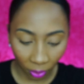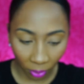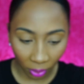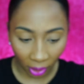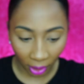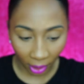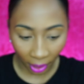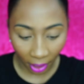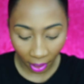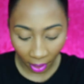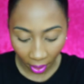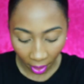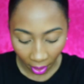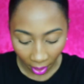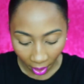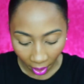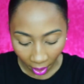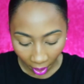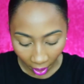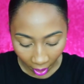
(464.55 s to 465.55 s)
to use that.
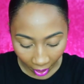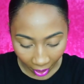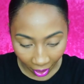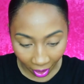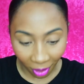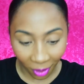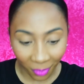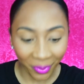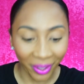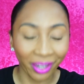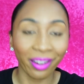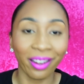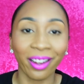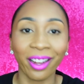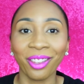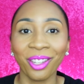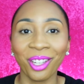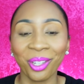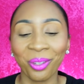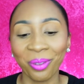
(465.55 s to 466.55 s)
Oh my
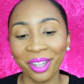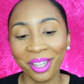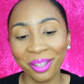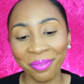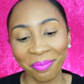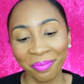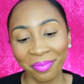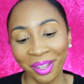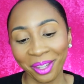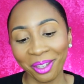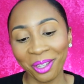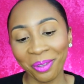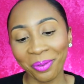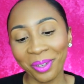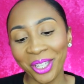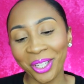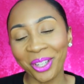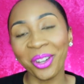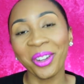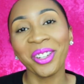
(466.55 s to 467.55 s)
god, this
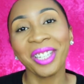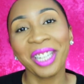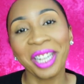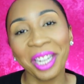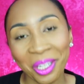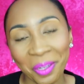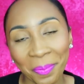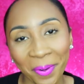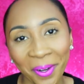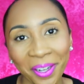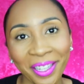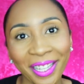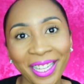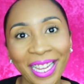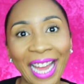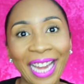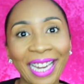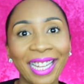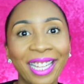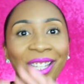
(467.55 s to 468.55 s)
one's called Dance
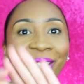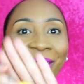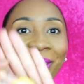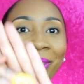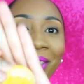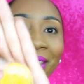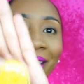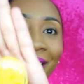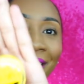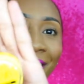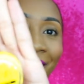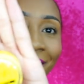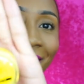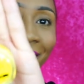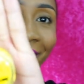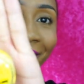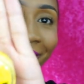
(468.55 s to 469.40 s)
Party. And do you see this